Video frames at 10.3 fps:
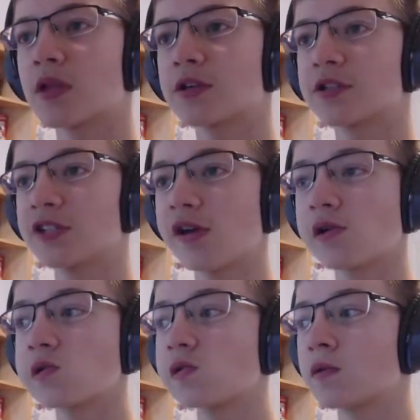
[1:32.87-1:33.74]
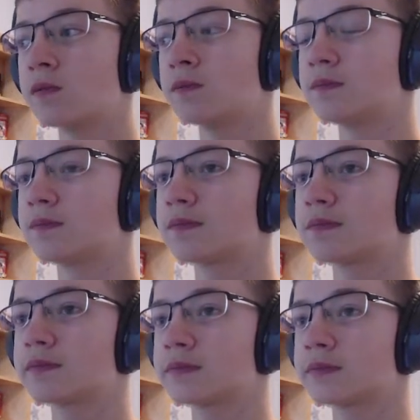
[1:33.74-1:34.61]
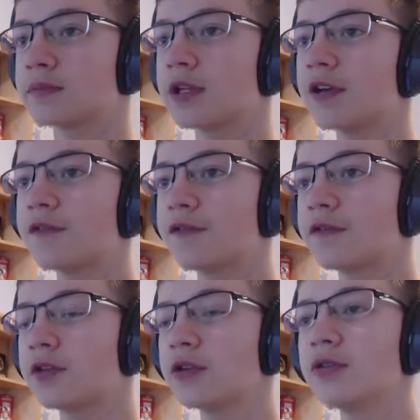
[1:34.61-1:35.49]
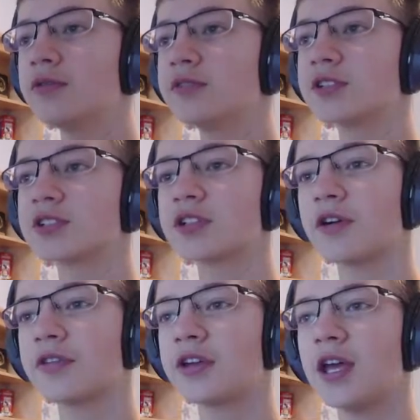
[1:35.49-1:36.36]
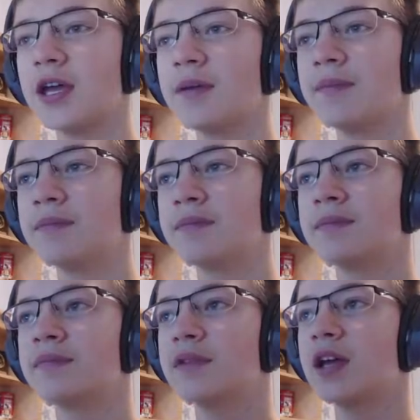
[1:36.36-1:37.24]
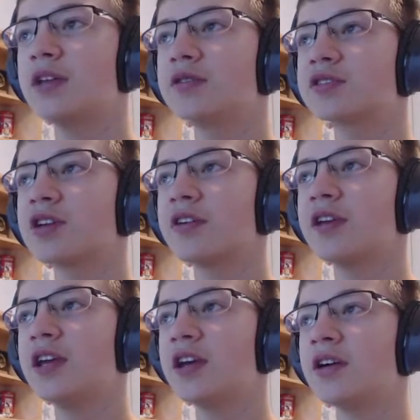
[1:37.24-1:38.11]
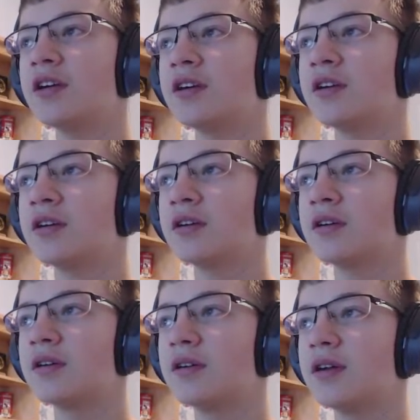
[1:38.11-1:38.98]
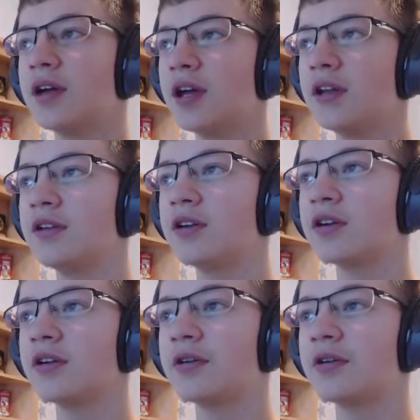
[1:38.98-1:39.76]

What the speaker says: So if you just start the game and you start here and you don't know